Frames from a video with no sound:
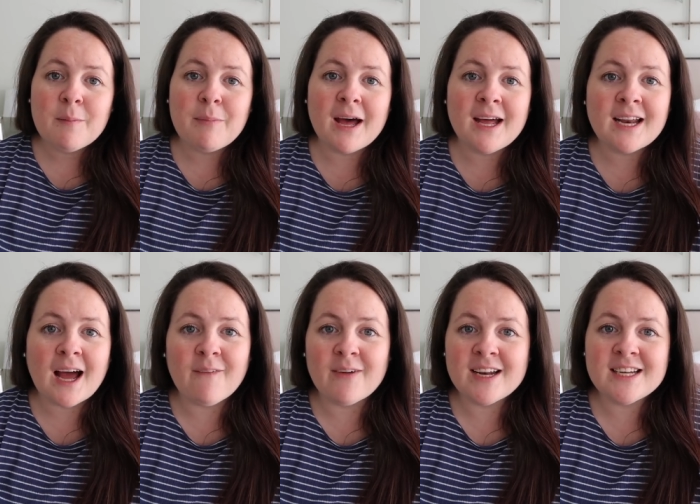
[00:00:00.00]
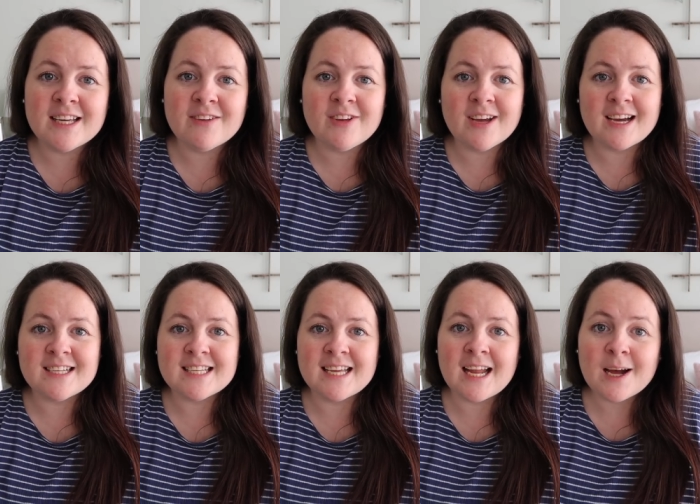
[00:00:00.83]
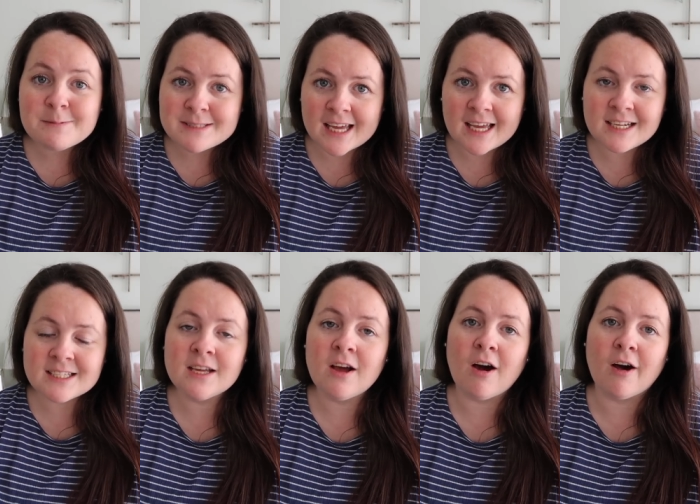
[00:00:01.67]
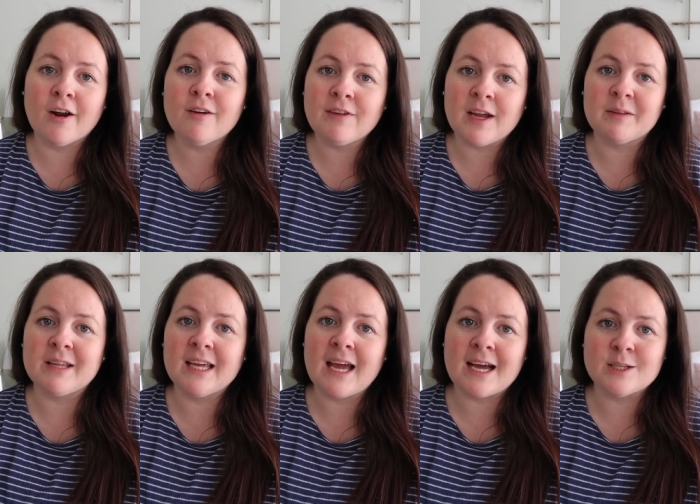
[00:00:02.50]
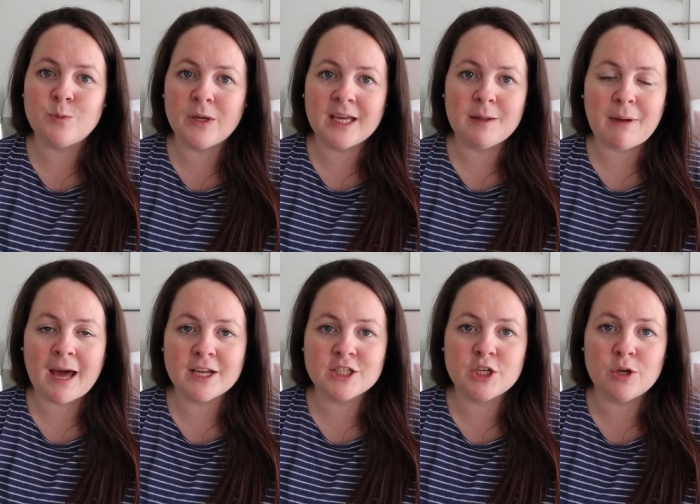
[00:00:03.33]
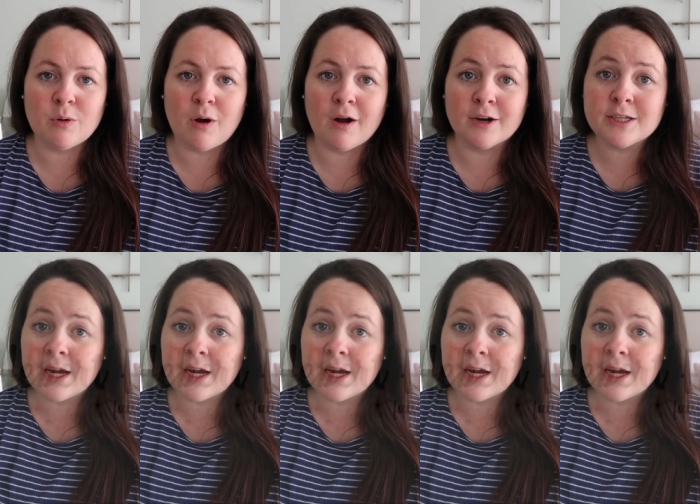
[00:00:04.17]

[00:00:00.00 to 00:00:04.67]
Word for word: But I wanted to give you guys an update on our family as we get back to our